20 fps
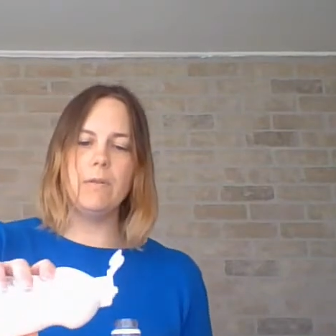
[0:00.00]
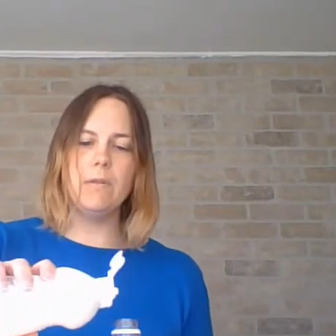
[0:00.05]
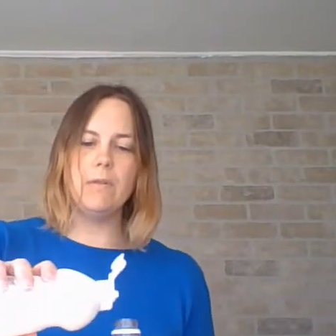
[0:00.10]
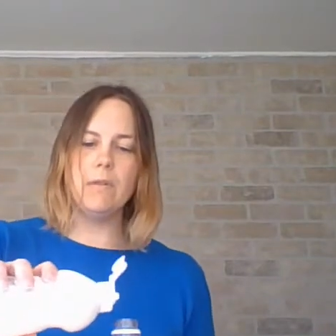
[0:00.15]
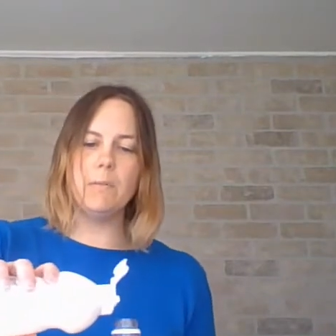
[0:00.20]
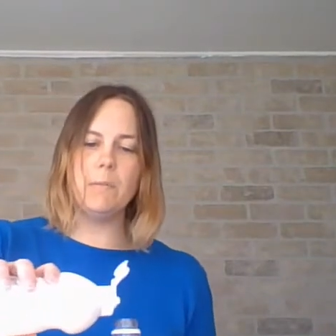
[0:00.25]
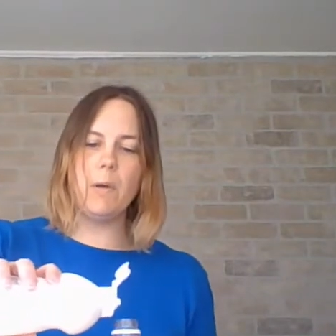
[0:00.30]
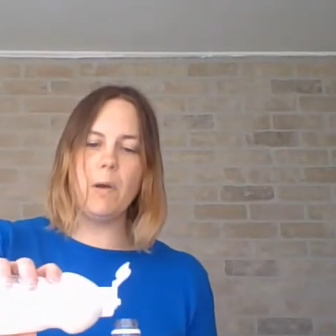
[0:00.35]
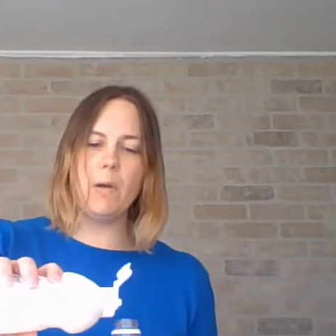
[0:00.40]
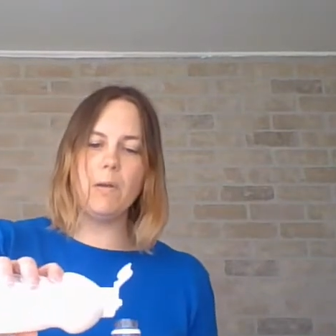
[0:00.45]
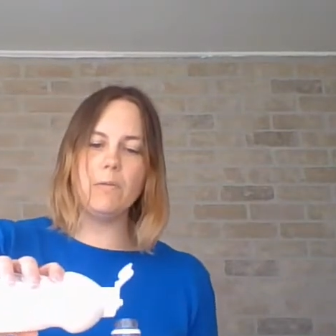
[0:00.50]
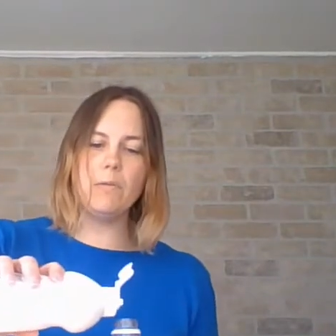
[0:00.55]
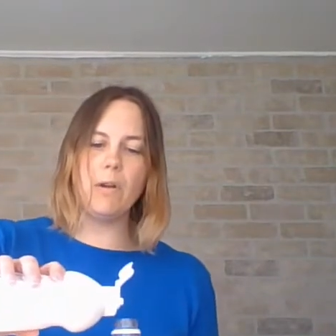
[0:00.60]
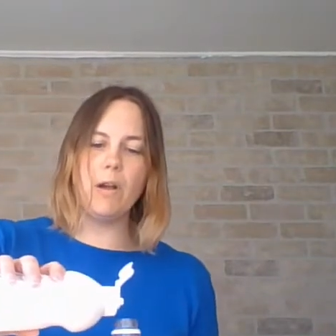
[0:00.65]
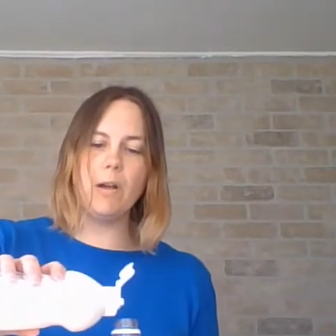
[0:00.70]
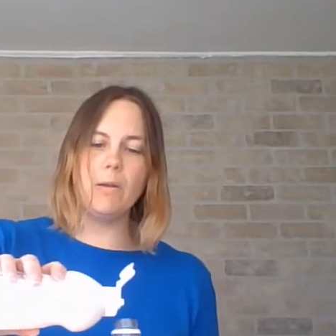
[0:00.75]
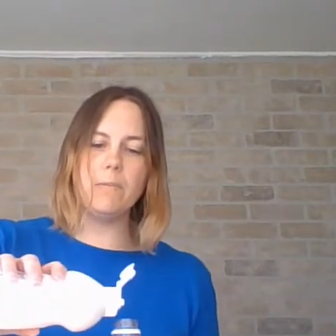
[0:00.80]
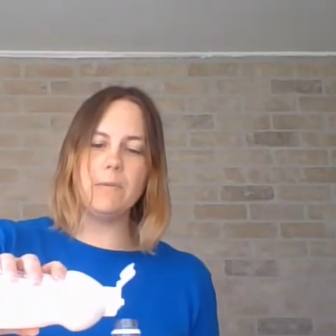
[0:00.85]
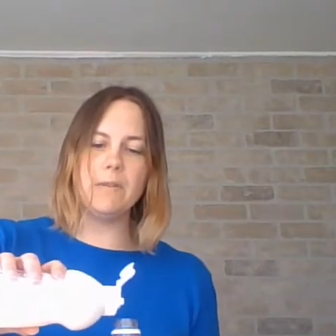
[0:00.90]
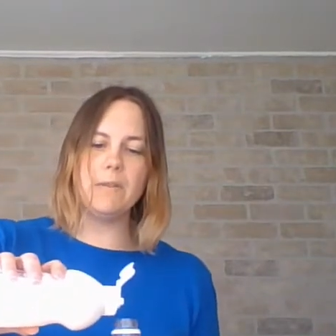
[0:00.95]
small
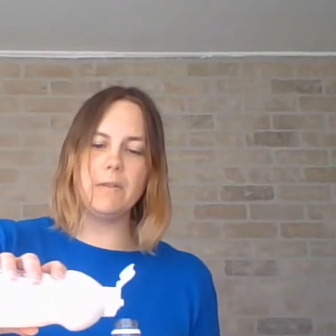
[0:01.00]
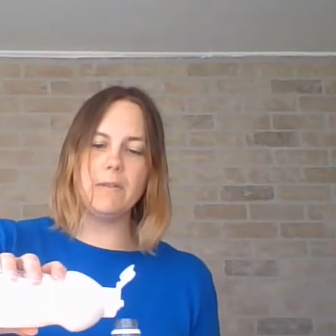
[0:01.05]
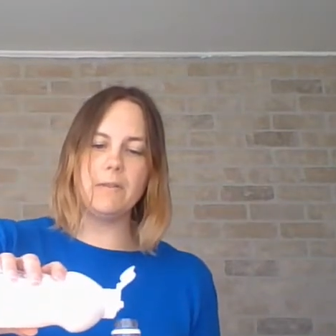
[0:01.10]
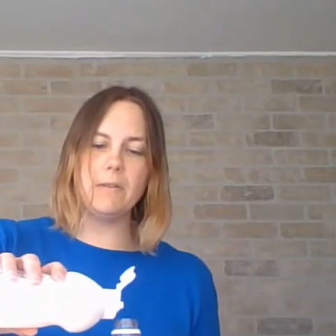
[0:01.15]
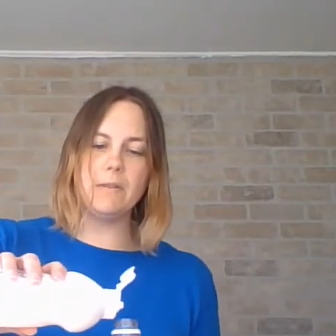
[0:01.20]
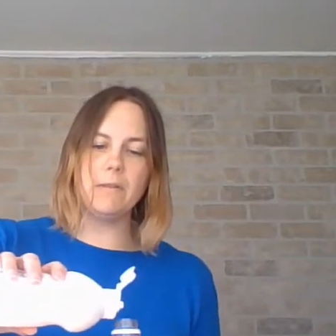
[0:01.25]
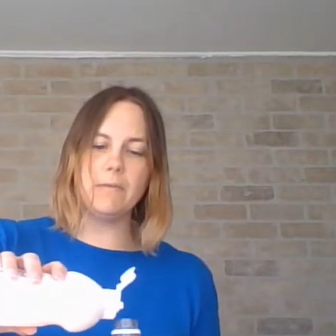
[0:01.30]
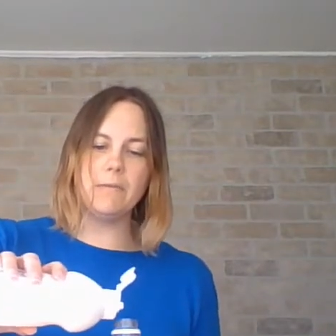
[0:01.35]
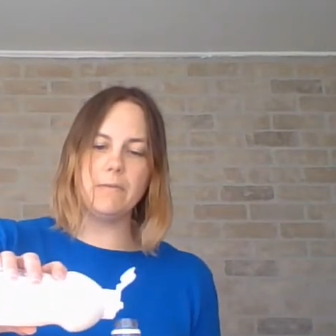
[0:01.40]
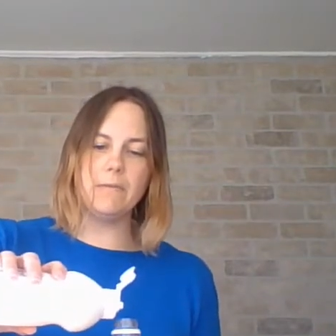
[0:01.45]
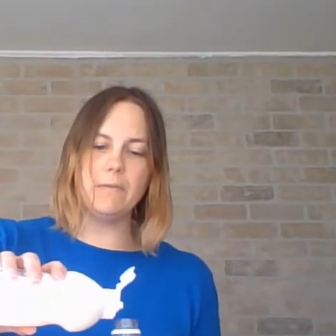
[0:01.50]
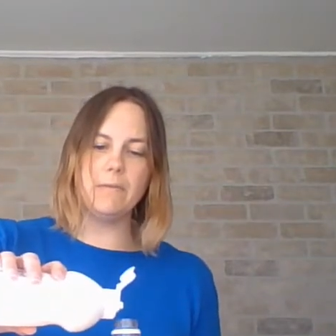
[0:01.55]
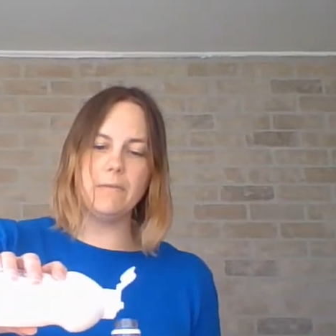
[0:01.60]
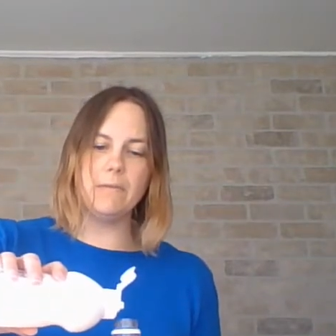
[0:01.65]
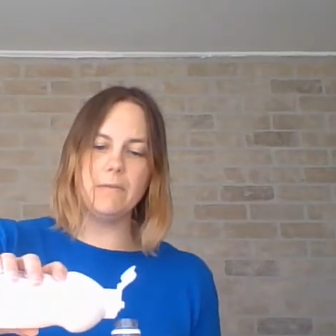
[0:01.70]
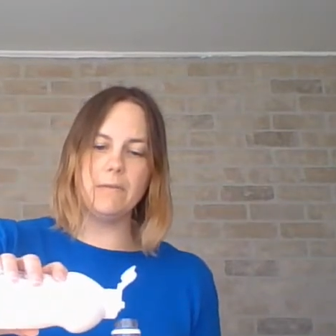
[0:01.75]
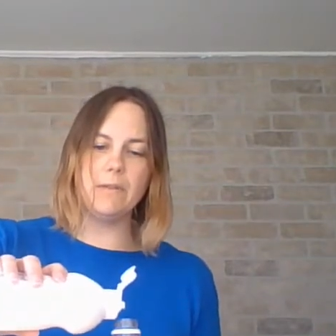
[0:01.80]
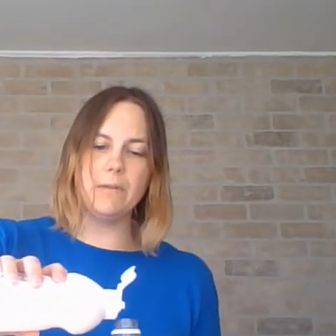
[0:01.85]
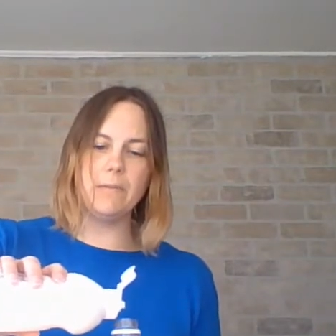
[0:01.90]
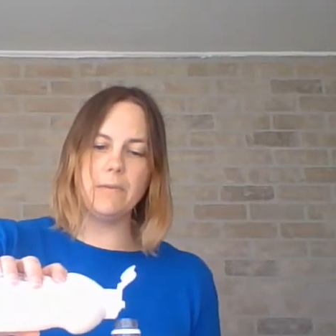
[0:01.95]
drops of
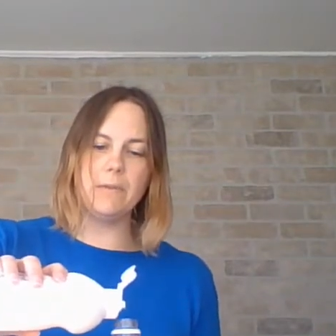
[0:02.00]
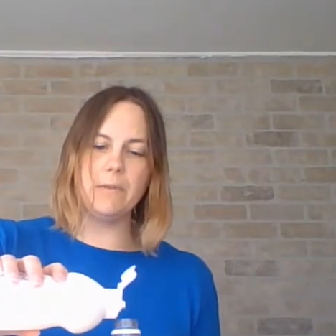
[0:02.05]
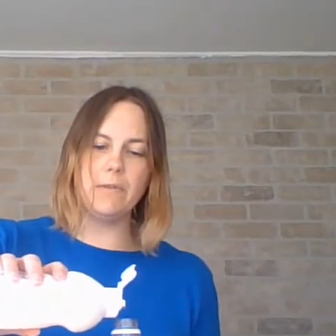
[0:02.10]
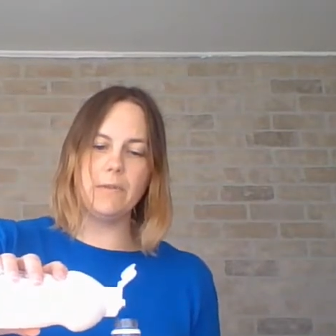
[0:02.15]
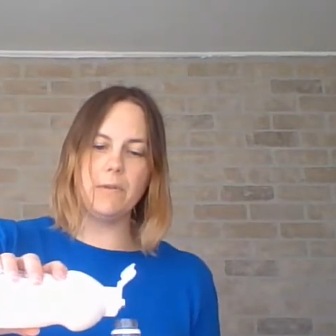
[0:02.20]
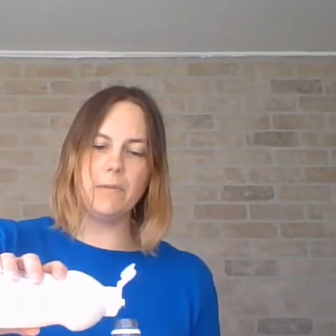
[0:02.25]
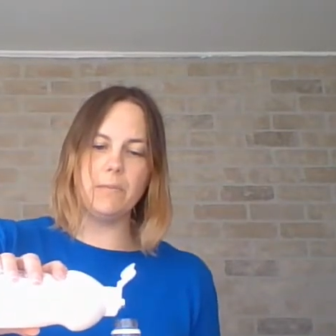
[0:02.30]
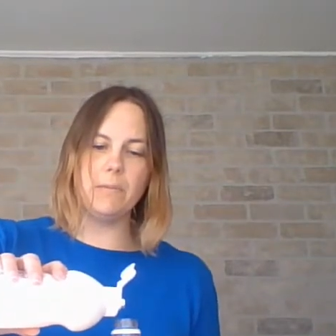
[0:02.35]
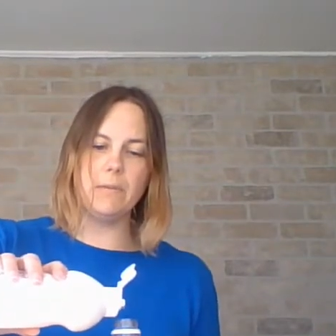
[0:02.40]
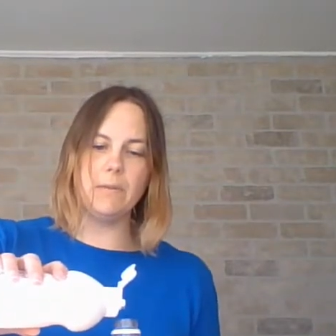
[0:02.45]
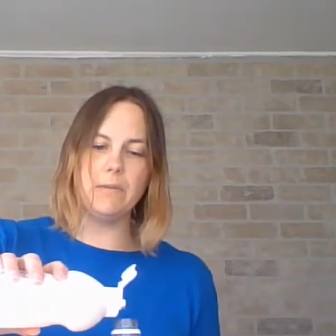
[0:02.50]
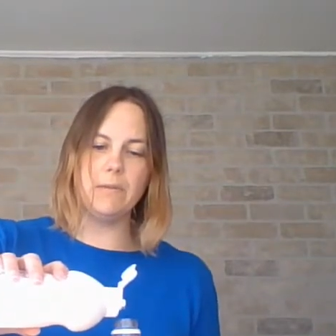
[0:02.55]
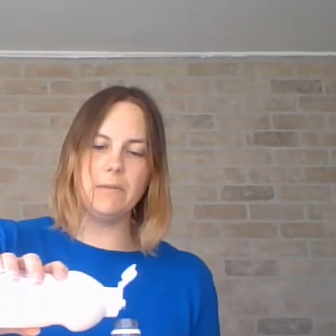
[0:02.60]
liquid soap.